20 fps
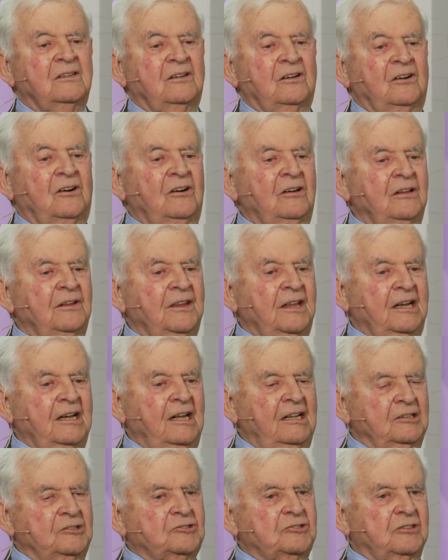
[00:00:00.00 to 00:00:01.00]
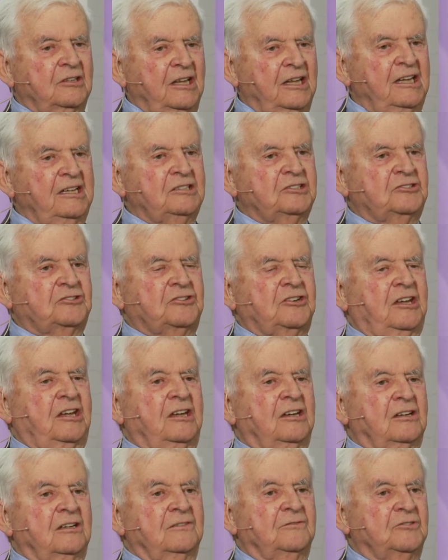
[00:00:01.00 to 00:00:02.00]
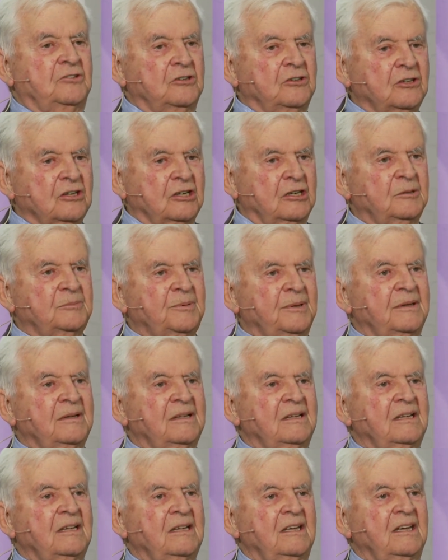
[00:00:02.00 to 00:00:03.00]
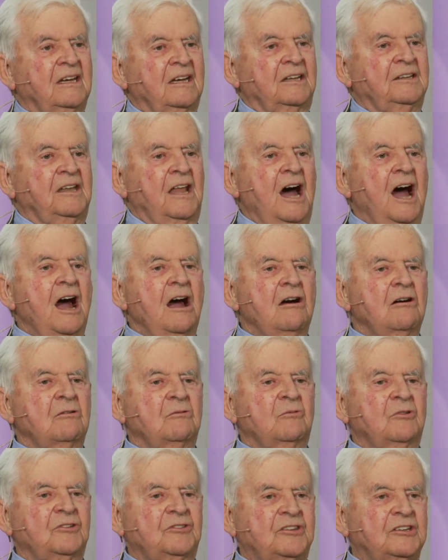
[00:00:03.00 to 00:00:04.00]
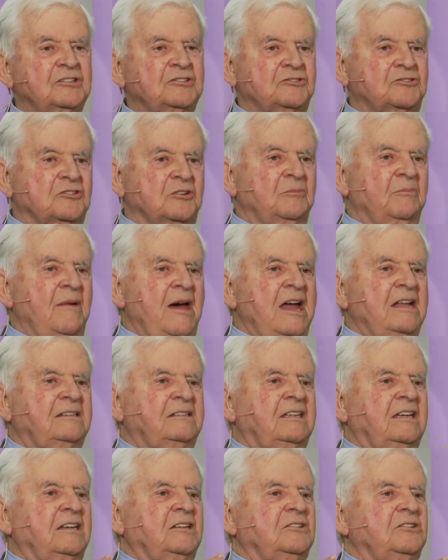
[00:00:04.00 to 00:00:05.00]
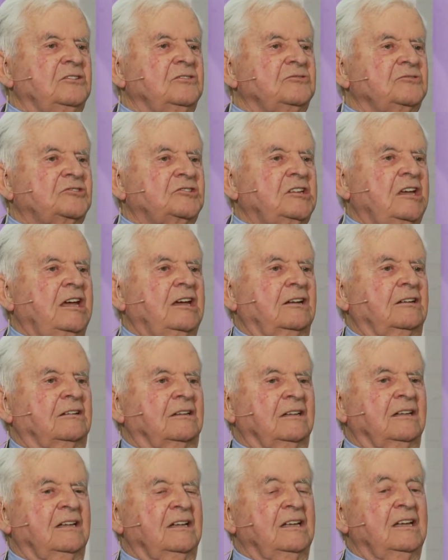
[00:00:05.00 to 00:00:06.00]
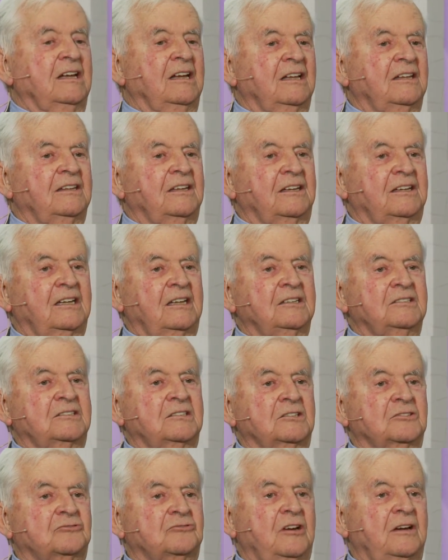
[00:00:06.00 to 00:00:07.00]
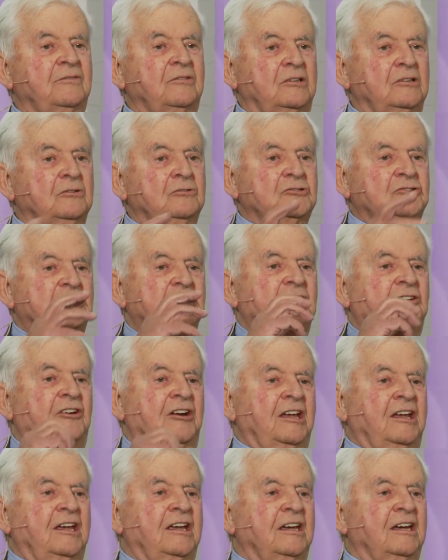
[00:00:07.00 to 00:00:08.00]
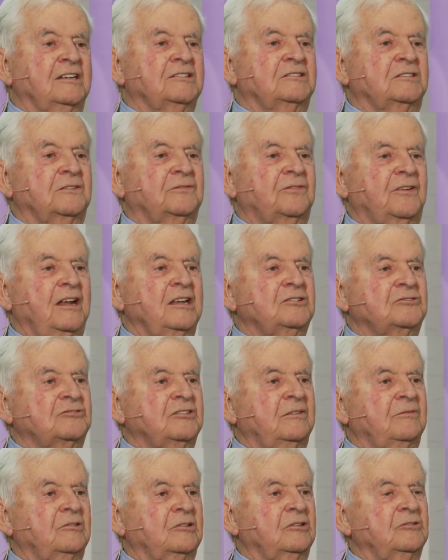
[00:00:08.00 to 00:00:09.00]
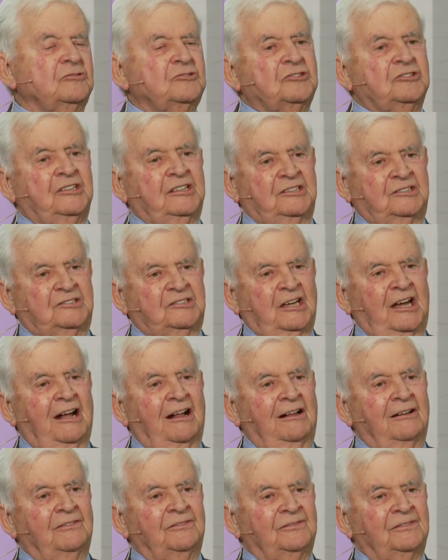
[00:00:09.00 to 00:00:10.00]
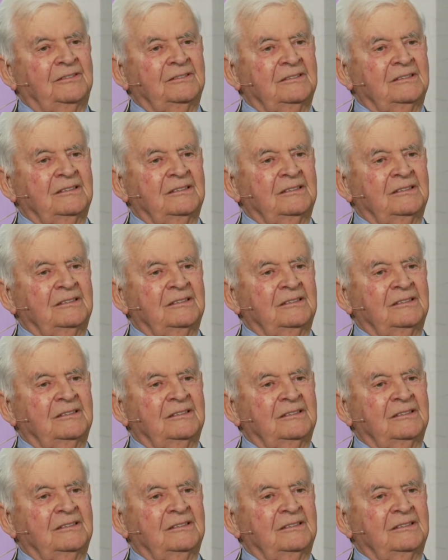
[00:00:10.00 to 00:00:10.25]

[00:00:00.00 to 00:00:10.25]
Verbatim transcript: all the cultural history of Europe, and now with this romantic new zeal that is as revolutionary as the French Revolution itself,